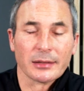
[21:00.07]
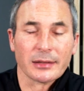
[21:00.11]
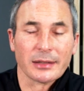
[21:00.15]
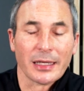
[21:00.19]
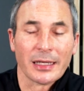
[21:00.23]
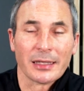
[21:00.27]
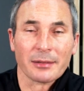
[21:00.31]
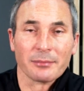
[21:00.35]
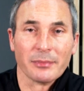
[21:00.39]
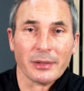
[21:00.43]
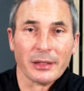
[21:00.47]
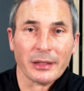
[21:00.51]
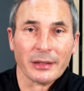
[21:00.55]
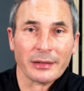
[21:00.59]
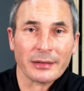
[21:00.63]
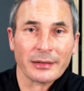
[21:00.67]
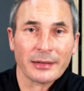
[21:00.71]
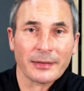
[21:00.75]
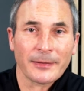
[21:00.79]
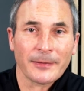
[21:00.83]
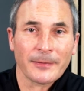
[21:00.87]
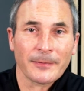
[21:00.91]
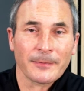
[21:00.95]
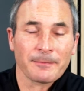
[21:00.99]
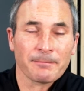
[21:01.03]
got me.
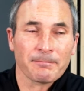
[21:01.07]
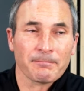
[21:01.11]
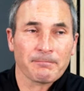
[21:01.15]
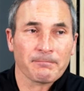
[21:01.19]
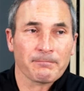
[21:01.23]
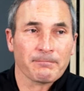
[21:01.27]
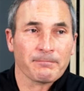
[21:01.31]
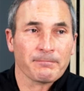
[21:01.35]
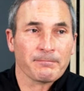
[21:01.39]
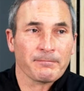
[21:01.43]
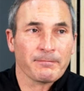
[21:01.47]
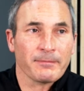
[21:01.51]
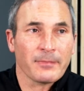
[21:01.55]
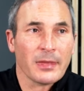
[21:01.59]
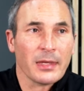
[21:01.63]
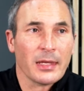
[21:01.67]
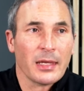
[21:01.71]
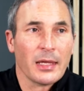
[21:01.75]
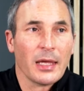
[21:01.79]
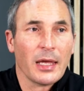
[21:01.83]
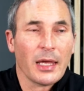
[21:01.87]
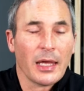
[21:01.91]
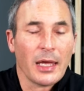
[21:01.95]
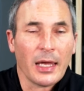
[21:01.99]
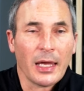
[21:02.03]

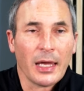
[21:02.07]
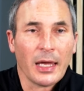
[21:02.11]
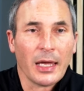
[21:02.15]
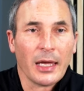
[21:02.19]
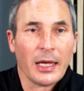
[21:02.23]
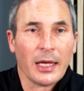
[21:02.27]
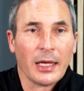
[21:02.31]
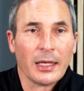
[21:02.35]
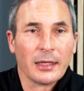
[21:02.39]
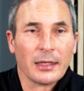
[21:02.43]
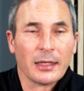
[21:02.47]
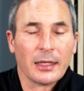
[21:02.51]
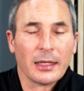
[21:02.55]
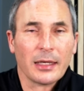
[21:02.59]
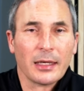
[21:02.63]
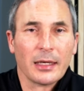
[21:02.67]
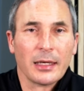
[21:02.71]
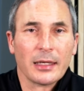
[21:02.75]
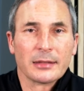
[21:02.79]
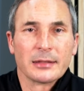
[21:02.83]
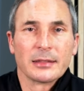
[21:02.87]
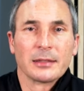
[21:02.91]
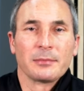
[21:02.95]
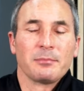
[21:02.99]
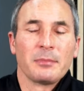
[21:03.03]
And
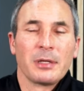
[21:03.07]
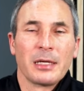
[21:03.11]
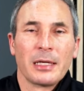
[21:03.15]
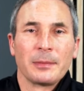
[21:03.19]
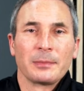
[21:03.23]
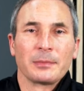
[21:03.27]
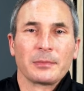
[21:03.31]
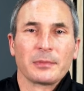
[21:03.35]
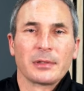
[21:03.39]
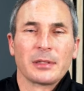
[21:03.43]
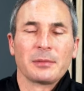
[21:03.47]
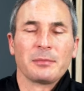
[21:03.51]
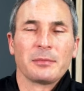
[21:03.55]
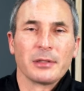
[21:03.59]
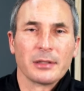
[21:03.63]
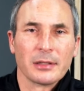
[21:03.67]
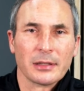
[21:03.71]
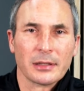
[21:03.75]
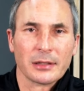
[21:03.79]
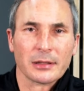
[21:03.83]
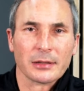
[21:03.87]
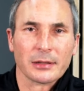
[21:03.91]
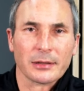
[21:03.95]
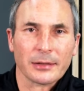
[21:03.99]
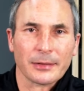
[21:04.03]
I said, ma'am, give me a
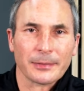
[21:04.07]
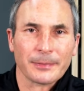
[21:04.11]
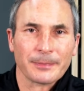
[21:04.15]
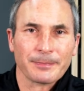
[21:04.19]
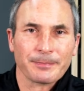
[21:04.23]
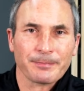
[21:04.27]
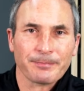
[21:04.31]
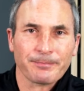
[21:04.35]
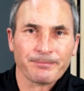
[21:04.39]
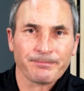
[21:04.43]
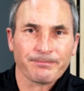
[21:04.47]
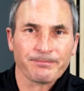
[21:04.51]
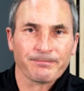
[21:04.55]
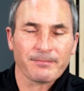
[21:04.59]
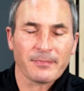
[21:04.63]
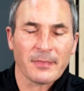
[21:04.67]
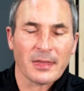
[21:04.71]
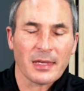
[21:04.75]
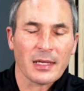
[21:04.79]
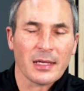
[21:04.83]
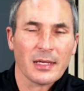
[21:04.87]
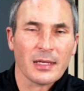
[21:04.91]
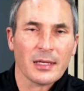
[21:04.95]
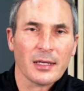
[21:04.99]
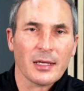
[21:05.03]
hug.
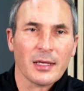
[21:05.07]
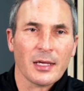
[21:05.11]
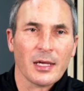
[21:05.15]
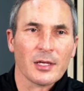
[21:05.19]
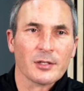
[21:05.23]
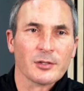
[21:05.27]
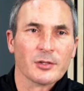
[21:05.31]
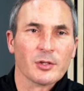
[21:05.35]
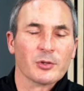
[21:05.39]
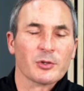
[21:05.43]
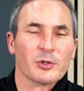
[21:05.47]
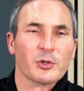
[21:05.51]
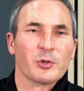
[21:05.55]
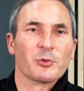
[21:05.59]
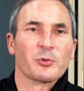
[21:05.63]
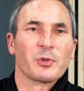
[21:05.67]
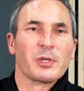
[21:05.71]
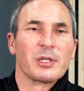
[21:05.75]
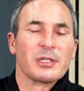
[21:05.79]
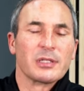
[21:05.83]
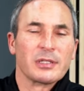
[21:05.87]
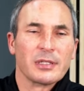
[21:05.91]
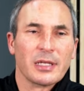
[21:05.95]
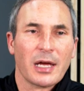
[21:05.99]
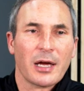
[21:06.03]
And so she
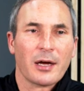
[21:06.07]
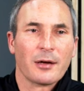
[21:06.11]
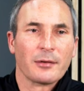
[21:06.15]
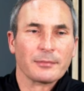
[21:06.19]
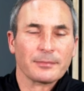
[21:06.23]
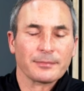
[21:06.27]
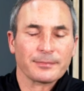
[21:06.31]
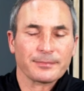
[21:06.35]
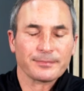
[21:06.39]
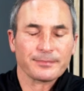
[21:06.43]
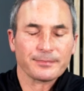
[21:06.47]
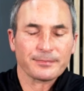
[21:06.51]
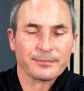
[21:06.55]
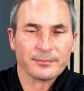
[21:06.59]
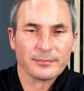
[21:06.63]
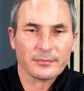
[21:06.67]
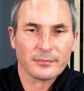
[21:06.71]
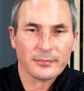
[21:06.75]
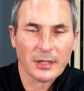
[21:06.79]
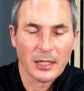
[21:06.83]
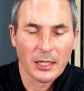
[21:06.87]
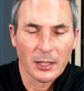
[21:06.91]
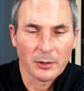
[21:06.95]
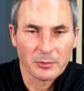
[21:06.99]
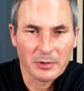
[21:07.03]
reached out.
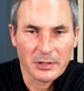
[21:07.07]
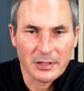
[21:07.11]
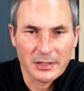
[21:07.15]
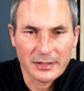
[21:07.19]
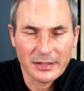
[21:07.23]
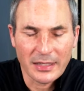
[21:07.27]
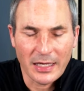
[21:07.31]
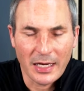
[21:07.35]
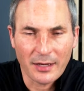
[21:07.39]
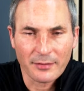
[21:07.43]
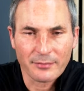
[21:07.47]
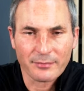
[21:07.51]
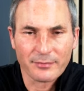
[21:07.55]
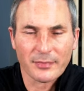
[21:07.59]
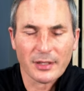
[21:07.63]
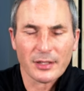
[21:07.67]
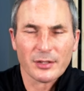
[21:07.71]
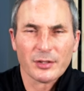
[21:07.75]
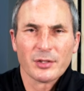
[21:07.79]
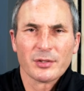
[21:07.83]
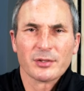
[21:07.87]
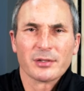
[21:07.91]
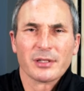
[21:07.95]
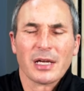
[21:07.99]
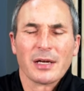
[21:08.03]
I reached out
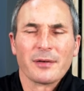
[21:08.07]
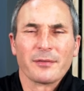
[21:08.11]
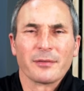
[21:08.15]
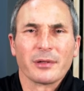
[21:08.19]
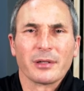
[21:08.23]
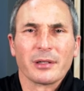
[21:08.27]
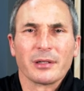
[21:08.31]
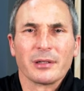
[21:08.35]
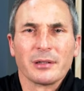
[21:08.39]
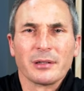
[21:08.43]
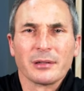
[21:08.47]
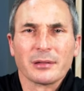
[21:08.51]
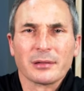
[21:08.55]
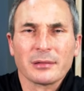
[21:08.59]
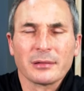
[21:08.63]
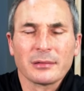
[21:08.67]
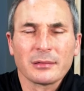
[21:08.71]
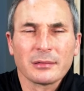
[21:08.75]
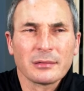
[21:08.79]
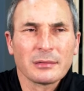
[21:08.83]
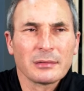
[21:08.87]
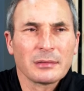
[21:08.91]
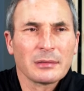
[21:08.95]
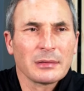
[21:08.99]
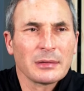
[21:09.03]
and just gave her a hug,
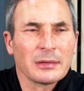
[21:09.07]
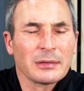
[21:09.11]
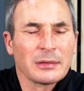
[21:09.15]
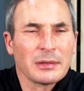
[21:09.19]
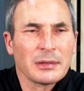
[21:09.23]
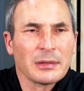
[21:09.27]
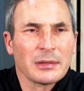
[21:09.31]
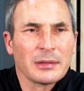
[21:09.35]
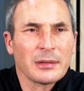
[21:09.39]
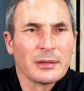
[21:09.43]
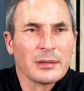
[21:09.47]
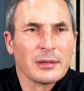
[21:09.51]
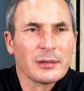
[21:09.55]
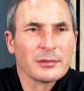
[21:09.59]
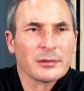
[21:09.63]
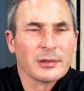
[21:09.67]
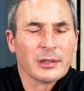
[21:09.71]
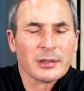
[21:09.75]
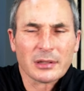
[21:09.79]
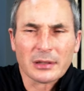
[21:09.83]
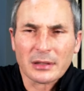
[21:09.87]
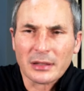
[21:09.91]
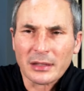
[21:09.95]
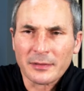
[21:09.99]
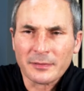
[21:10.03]

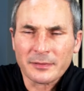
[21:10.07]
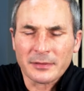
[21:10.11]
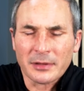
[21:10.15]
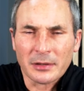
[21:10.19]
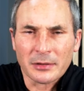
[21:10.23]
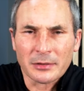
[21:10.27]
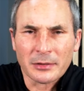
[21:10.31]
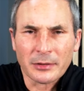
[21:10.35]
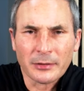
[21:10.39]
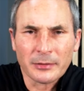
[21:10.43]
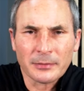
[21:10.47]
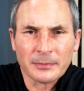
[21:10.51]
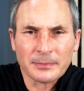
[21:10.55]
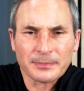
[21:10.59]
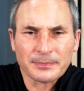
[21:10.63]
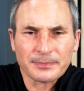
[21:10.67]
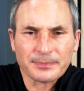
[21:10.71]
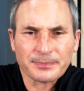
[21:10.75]
just loved on her.